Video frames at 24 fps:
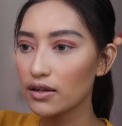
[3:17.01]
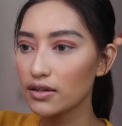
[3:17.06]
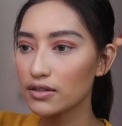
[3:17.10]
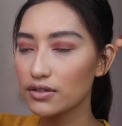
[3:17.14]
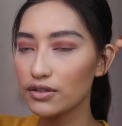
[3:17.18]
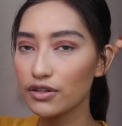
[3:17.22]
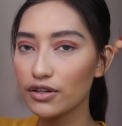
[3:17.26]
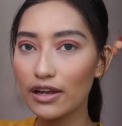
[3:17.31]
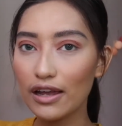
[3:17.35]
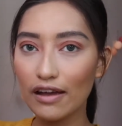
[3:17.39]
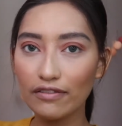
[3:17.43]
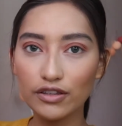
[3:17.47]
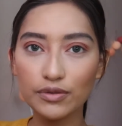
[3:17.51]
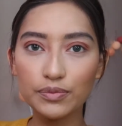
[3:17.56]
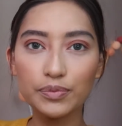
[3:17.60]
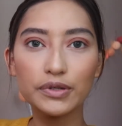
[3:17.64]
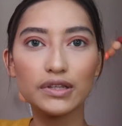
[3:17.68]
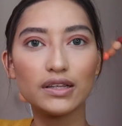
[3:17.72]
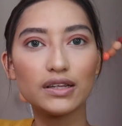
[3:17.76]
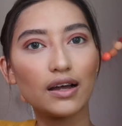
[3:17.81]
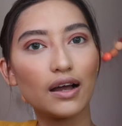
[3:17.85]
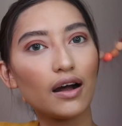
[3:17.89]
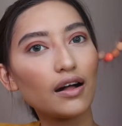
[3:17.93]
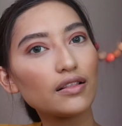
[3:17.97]
So you have to
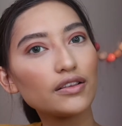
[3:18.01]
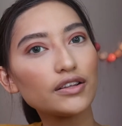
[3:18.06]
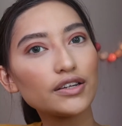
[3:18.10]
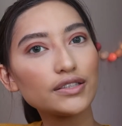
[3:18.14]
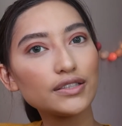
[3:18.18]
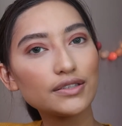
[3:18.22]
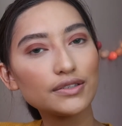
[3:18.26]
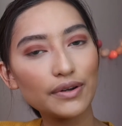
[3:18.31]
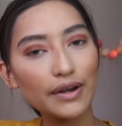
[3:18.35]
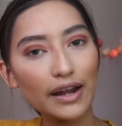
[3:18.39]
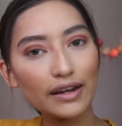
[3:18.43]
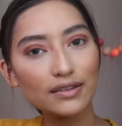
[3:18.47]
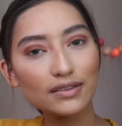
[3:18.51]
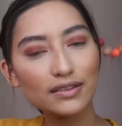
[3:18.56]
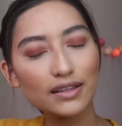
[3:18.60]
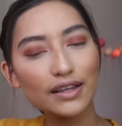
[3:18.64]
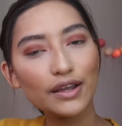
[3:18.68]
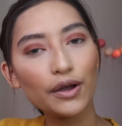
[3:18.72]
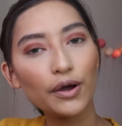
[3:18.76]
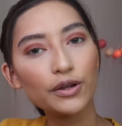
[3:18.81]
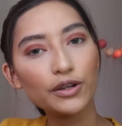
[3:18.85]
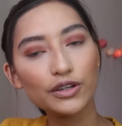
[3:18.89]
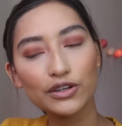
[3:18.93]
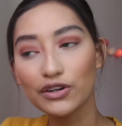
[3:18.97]
put the color
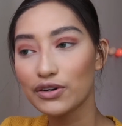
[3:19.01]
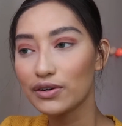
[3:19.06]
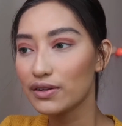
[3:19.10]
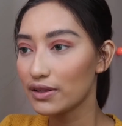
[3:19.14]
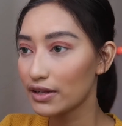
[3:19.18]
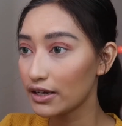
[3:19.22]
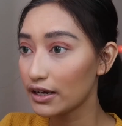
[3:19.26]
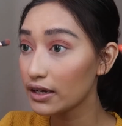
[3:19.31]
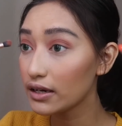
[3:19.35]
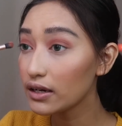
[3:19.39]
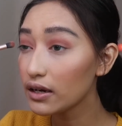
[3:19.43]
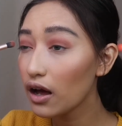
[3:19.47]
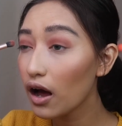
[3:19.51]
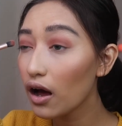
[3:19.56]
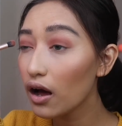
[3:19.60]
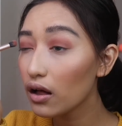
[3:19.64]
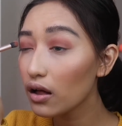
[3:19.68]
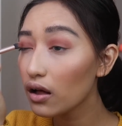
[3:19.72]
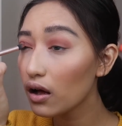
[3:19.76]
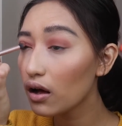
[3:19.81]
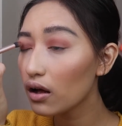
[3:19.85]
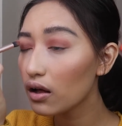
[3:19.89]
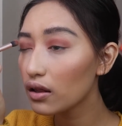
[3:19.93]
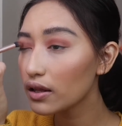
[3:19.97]
directly on your lid
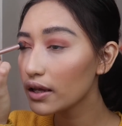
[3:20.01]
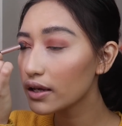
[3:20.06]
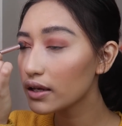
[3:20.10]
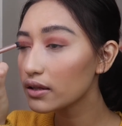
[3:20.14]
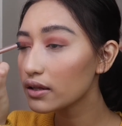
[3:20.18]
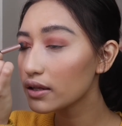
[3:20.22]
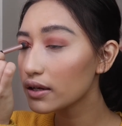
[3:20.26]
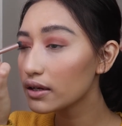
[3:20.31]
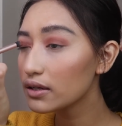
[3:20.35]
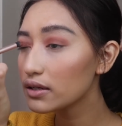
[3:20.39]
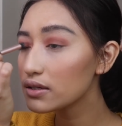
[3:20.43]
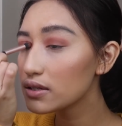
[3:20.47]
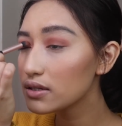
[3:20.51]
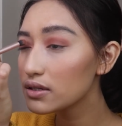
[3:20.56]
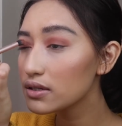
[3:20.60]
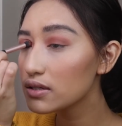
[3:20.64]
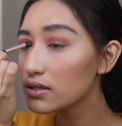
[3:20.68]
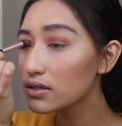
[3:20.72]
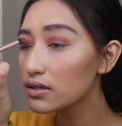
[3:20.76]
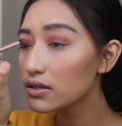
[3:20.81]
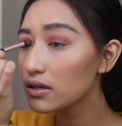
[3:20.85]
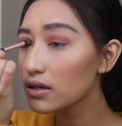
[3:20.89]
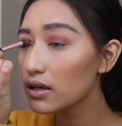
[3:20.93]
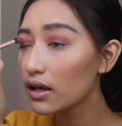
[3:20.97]
like this
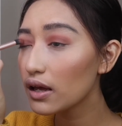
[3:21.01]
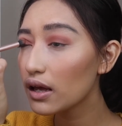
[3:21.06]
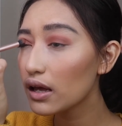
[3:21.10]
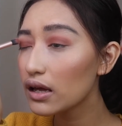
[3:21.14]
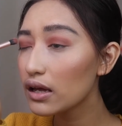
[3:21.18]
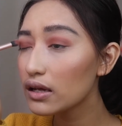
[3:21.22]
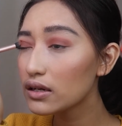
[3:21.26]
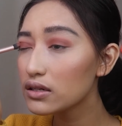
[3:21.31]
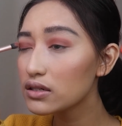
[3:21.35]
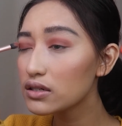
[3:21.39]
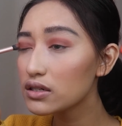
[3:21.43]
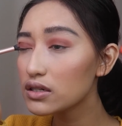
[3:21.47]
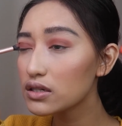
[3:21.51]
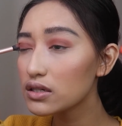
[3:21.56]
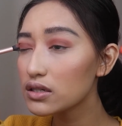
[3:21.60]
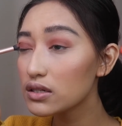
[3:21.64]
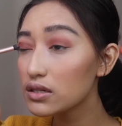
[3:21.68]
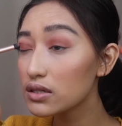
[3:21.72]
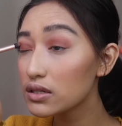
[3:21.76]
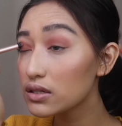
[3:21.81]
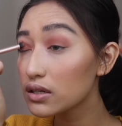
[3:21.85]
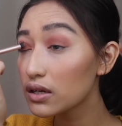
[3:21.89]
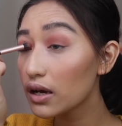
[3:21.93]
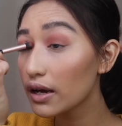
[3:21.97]
and
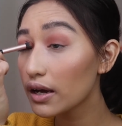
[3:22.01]
just